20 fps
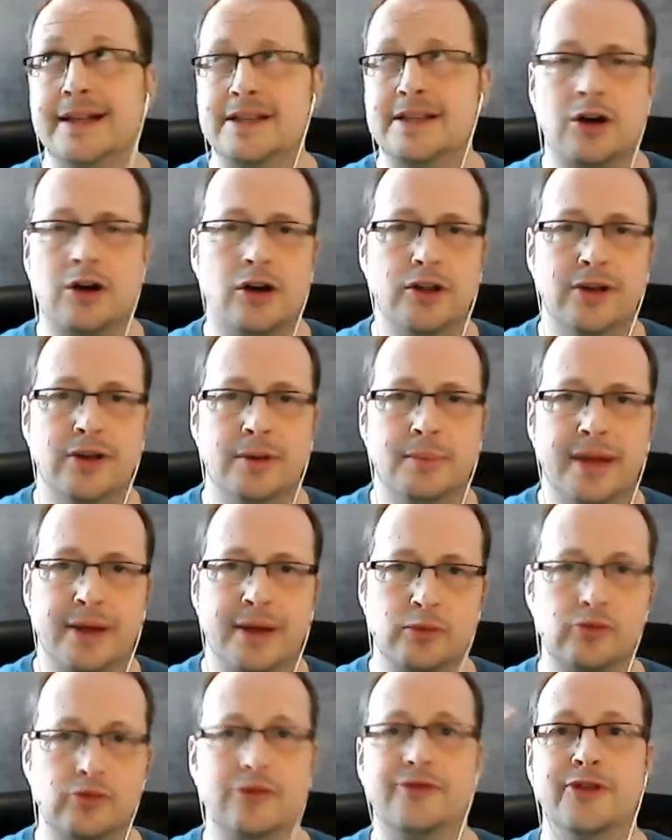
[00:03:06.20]
let's call them
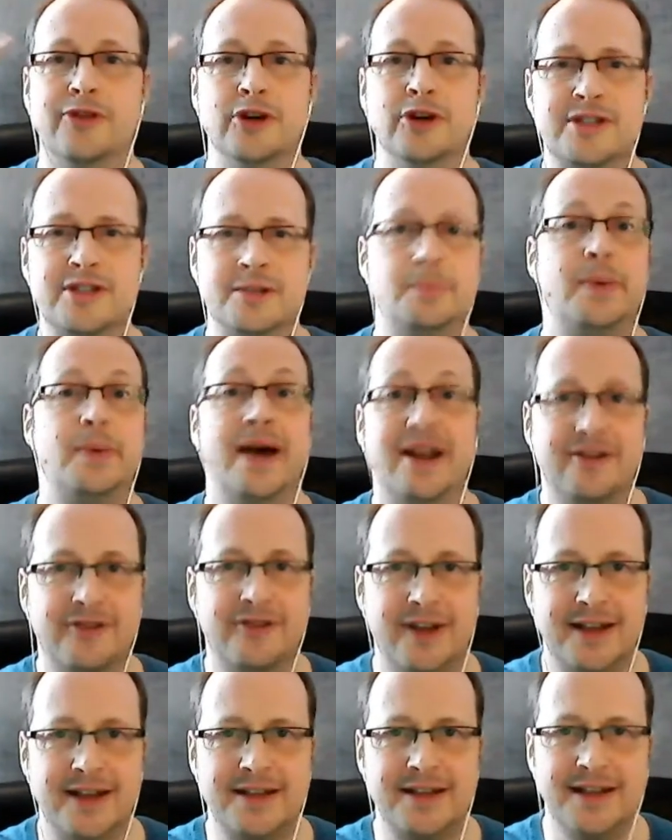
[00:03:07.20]
like reversed
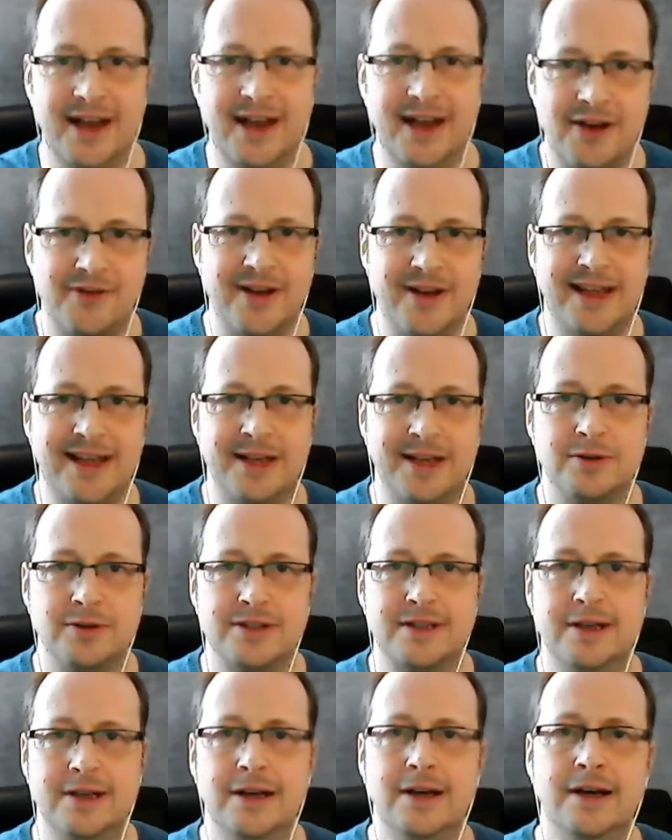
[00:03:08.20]
benefit
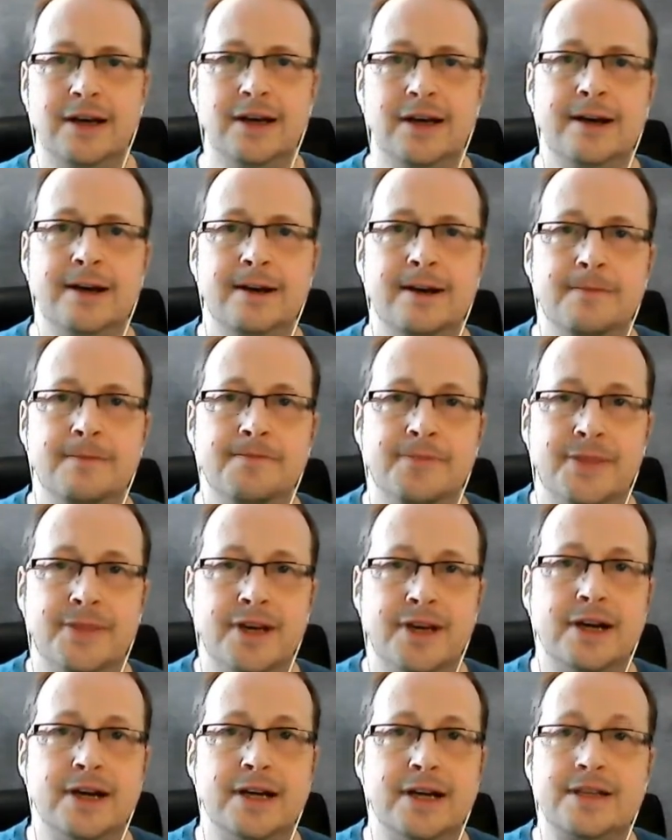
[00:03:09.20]
FAQs.
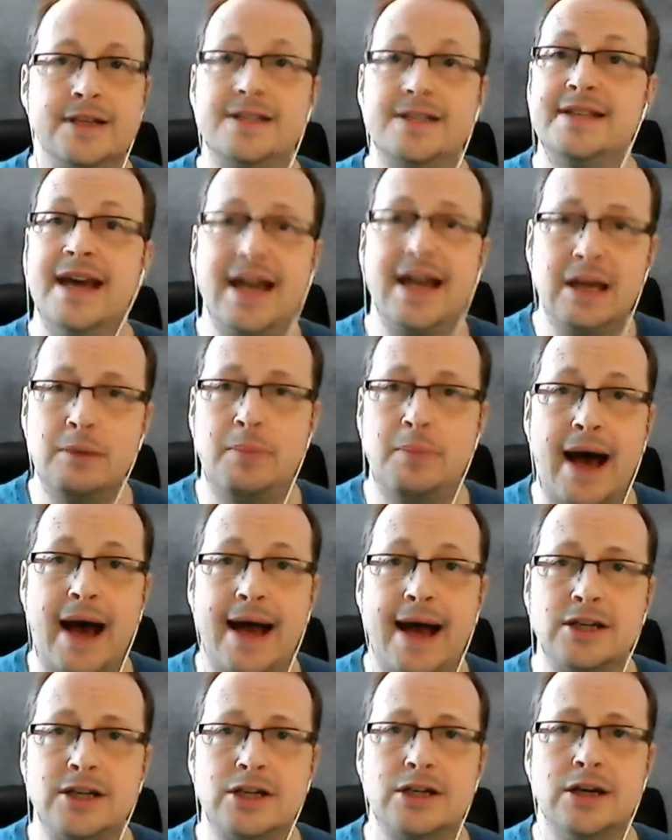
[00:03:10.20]
The second
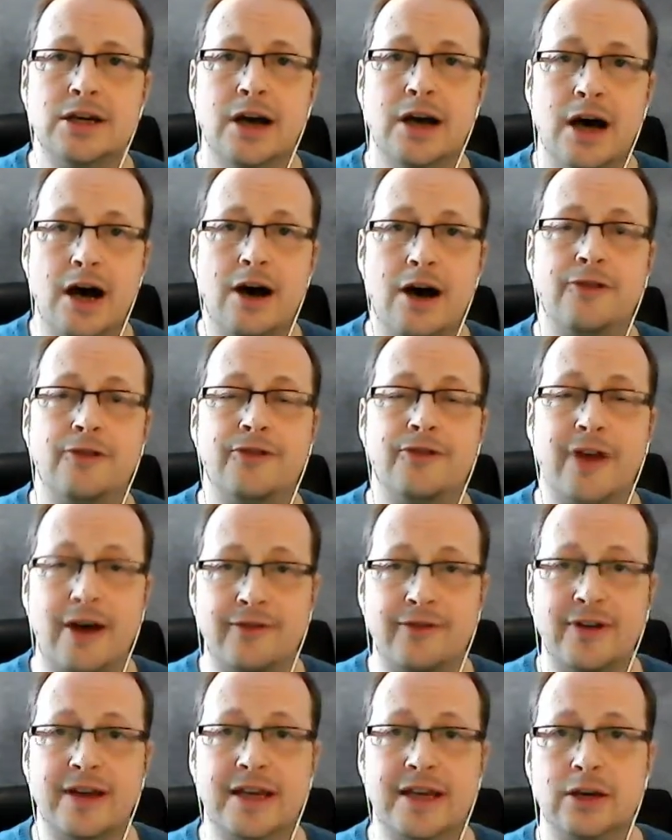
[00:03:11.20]
batch of
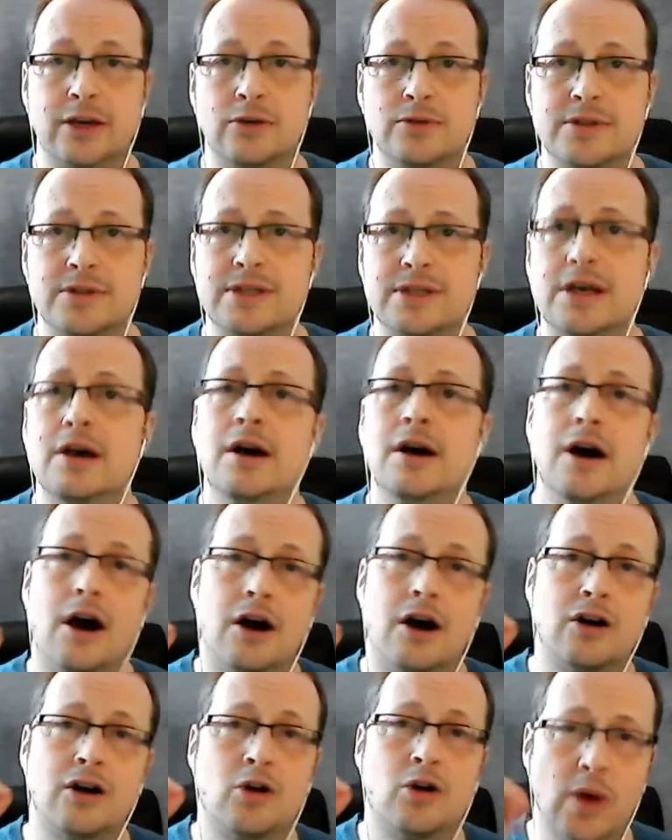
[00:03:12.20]
FAQs
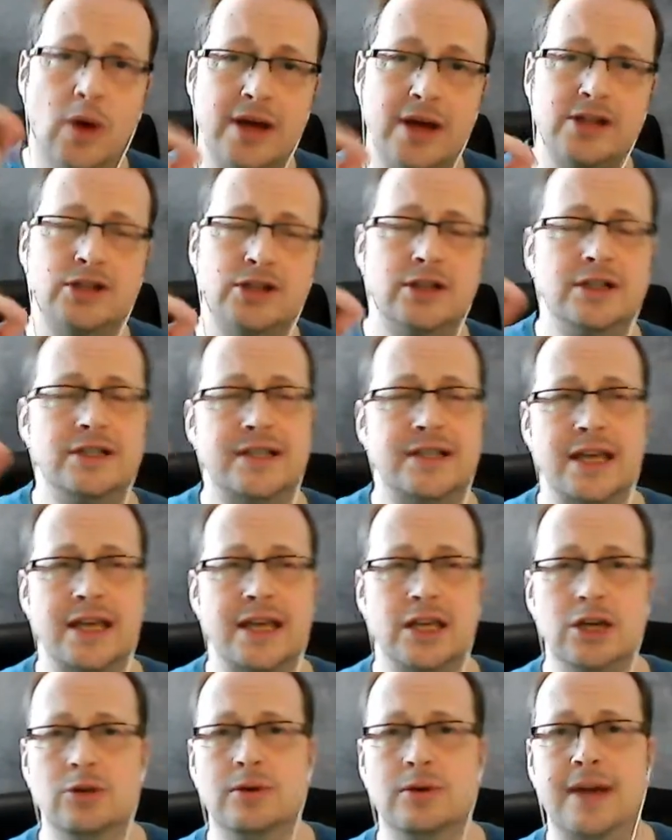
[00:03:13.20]
are questions that
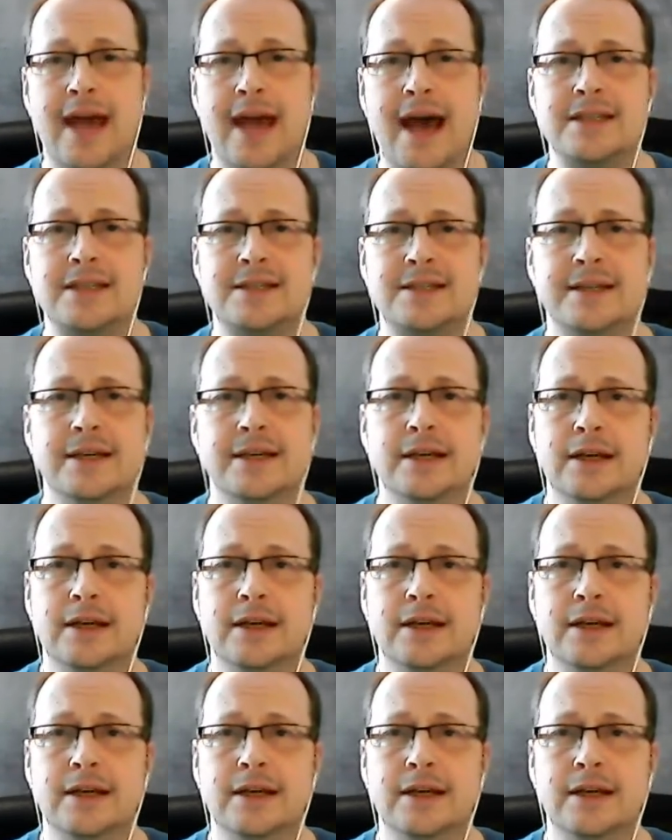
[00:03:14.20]
you get